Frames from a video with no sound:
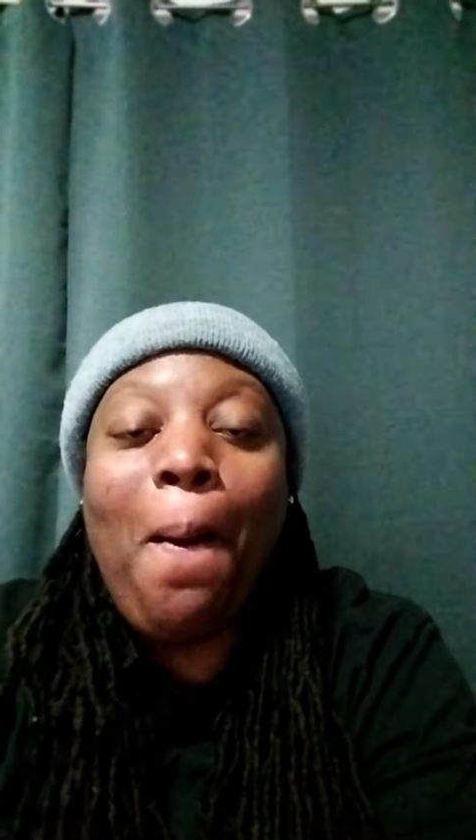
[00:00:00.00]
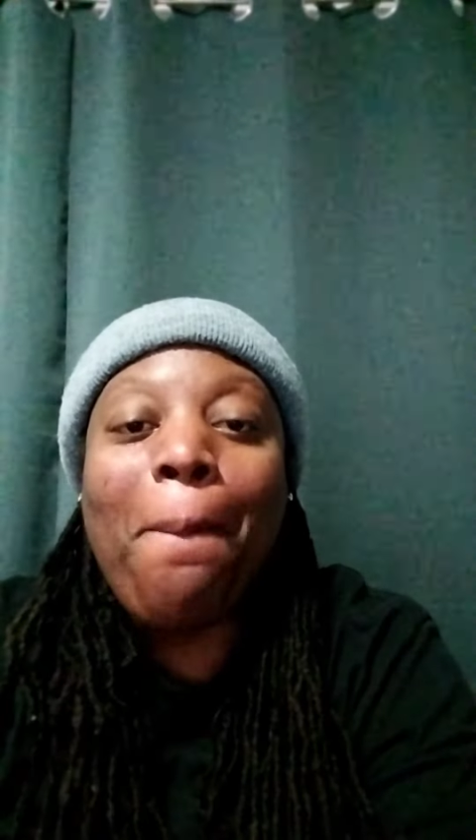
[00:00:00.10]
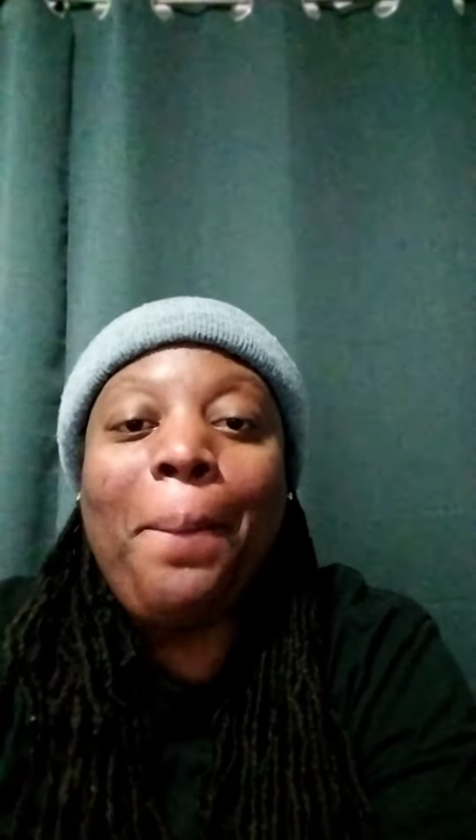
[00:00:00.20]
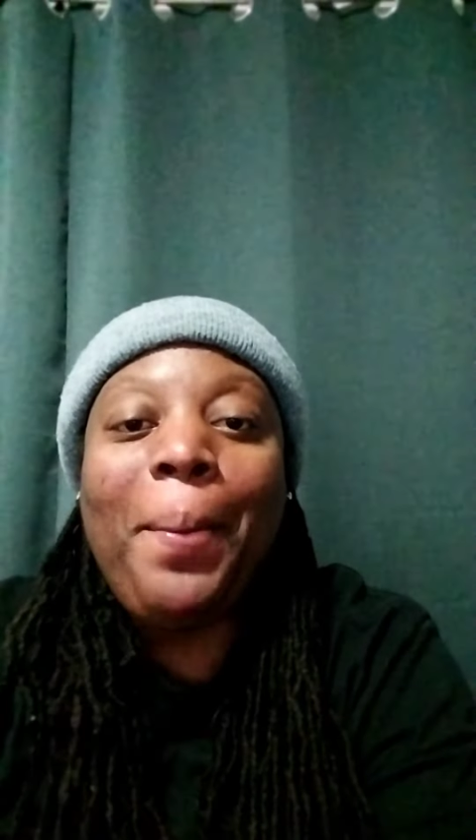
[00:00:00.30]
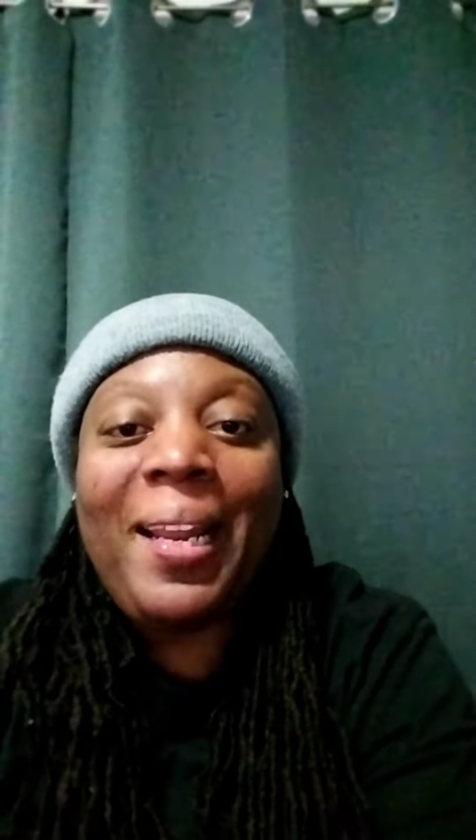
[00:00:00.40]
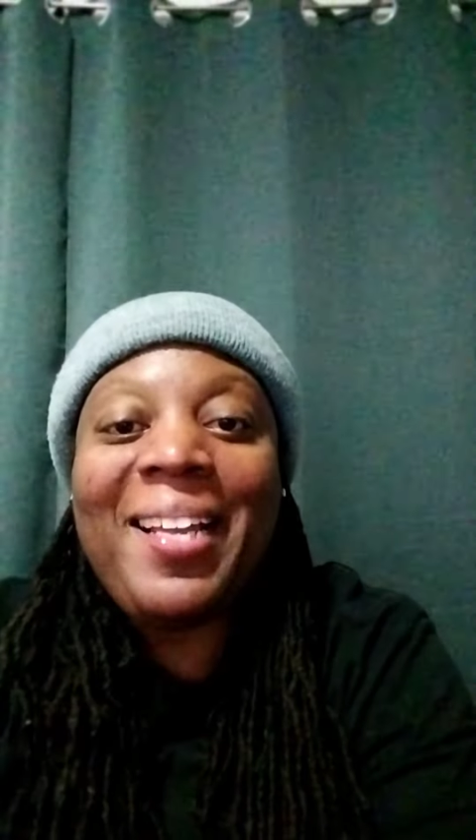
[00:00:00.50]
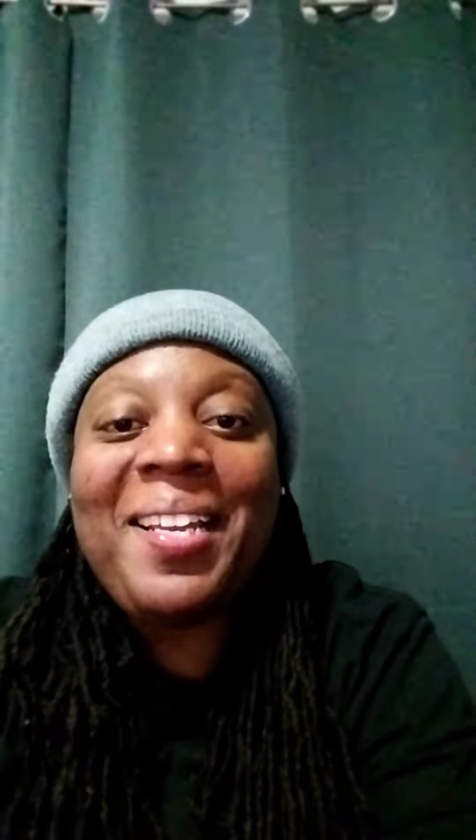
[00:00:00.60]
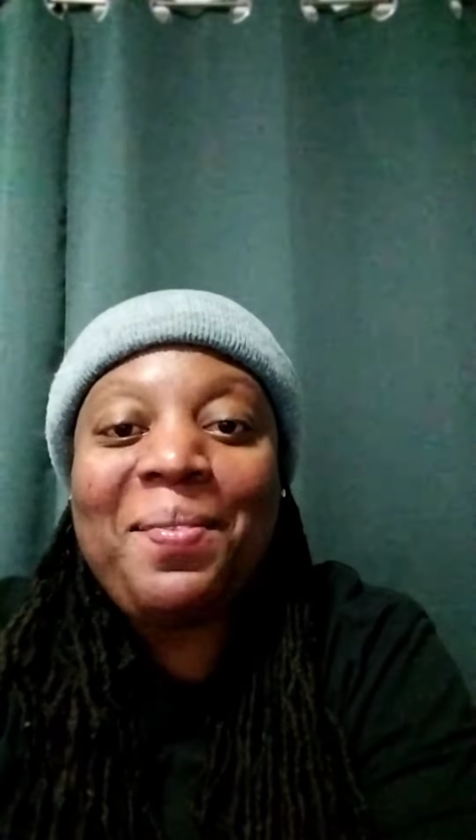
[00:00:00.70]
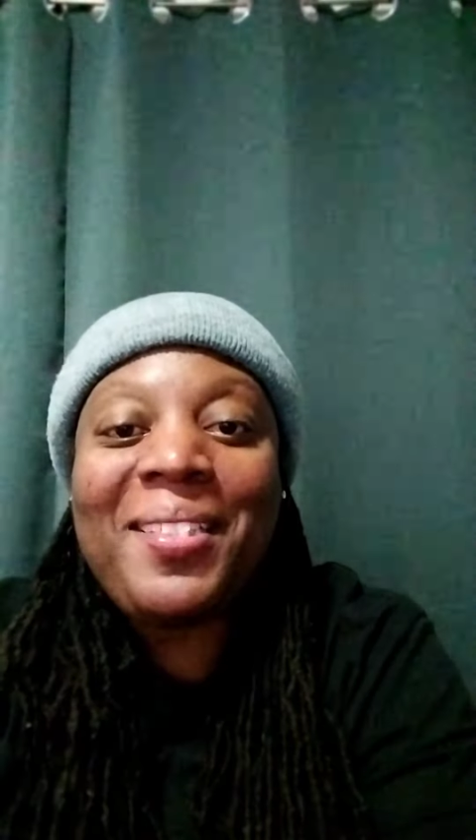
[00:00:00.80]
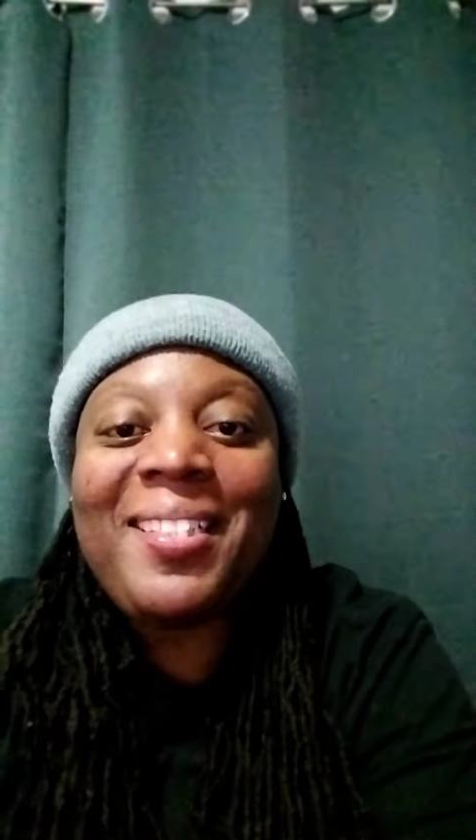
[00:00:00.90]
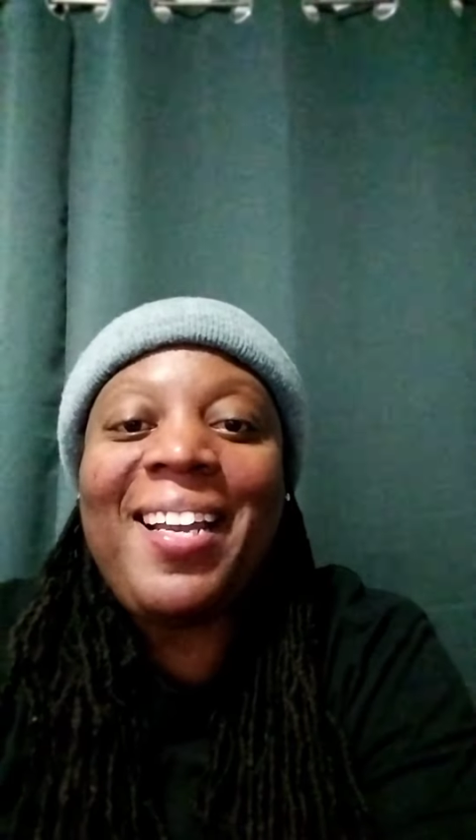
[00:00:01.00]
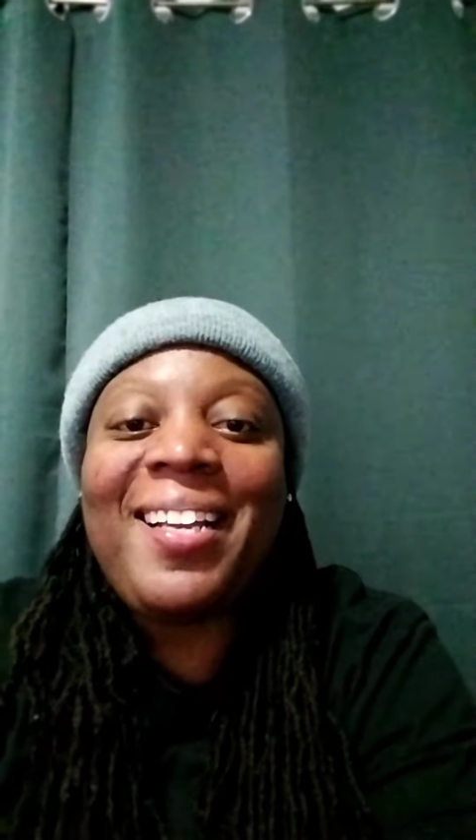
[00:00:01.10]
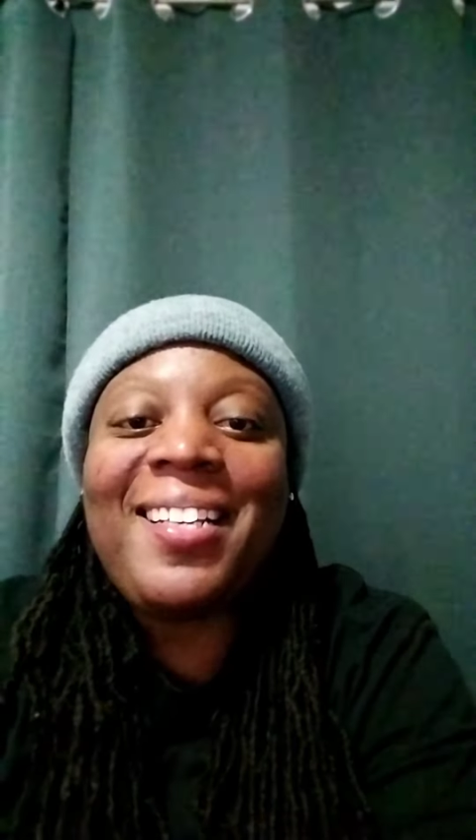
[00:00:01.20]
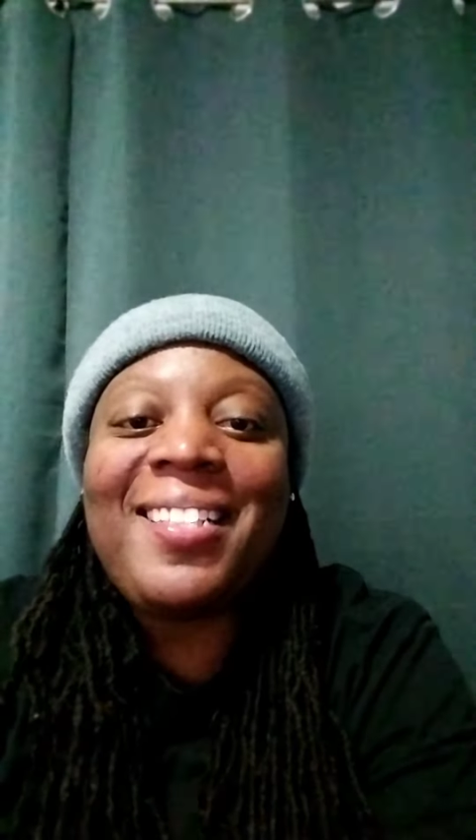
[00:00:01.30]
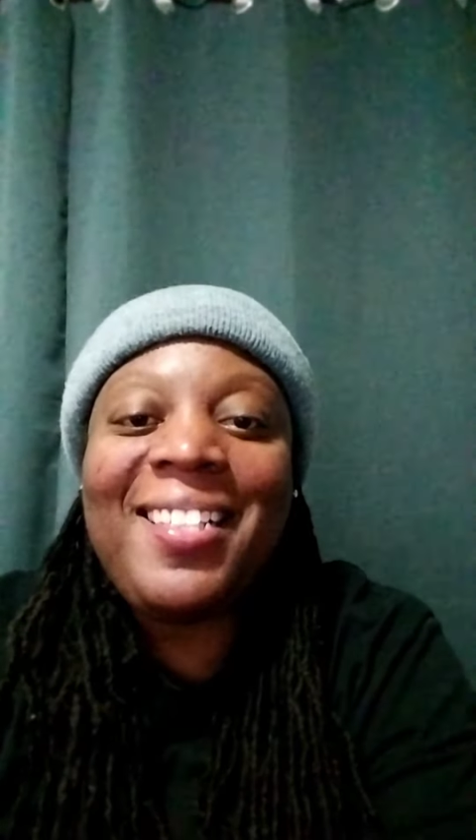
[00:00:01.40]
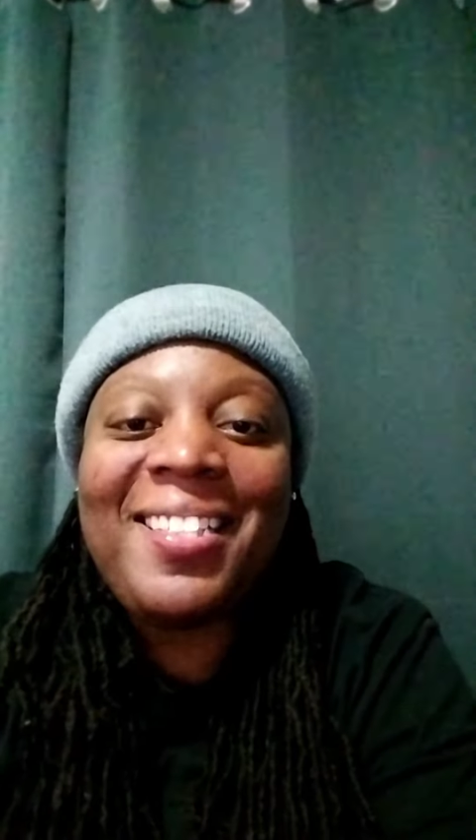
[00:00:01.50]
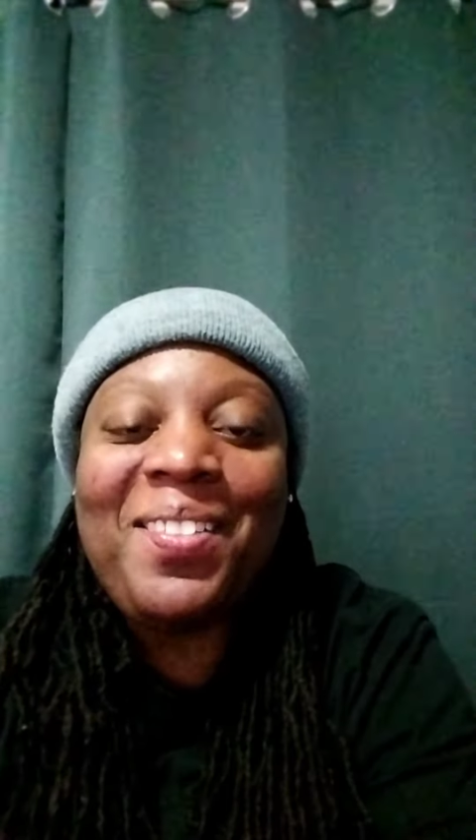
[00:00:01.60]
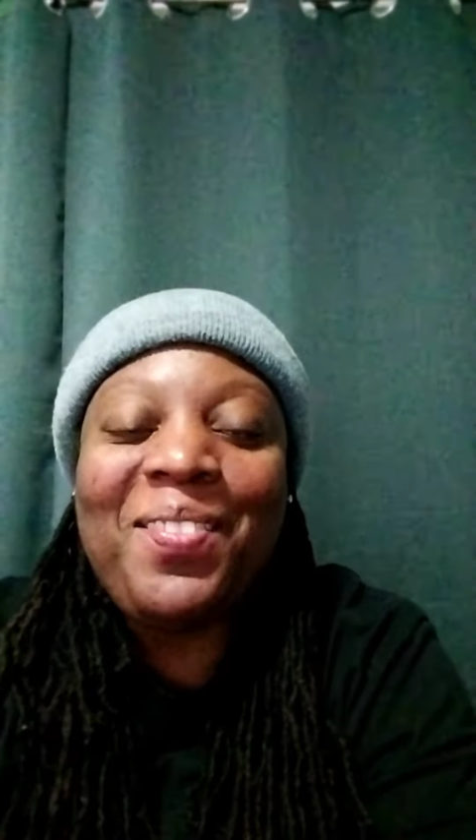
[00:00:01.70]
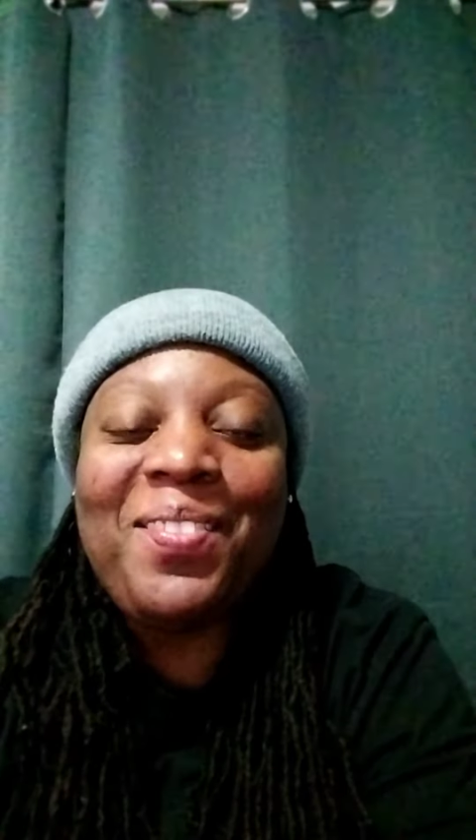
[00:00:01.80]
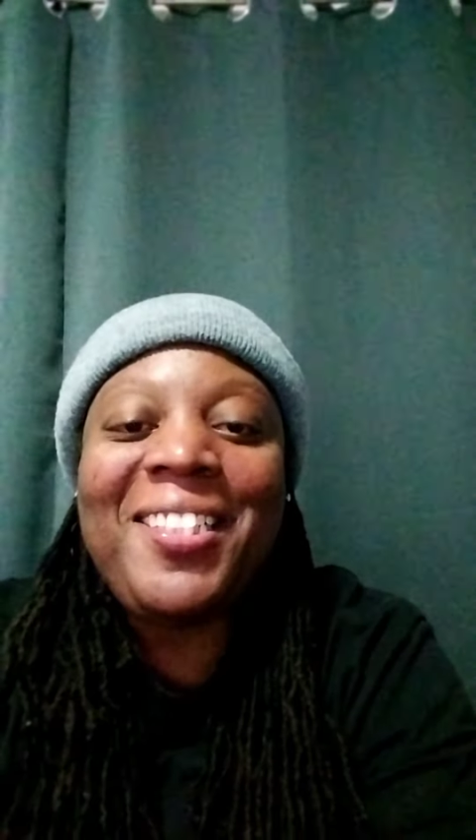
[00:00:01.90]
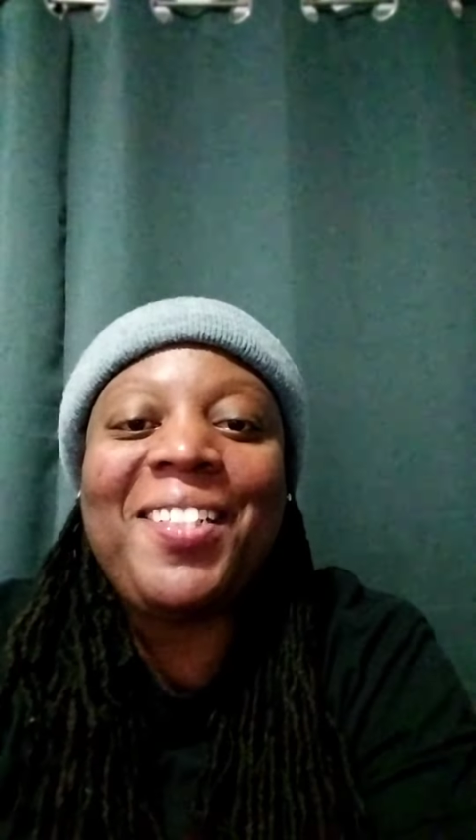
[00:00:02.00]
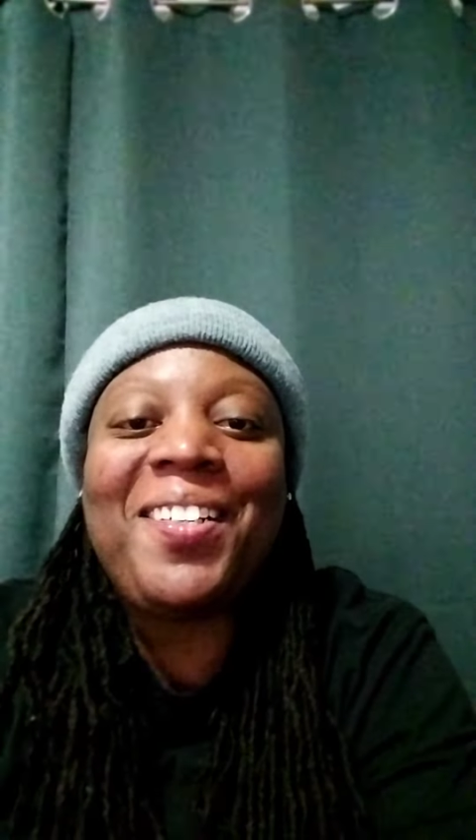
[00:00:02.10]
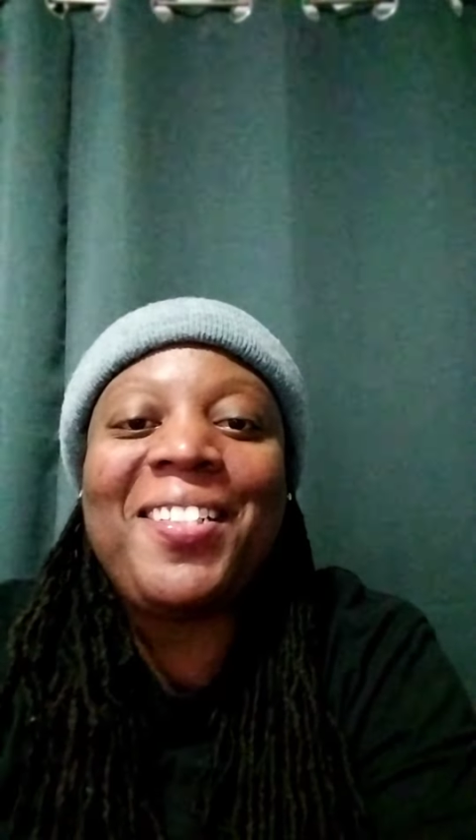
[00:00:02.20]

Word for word: But I am staying consistent with y'all,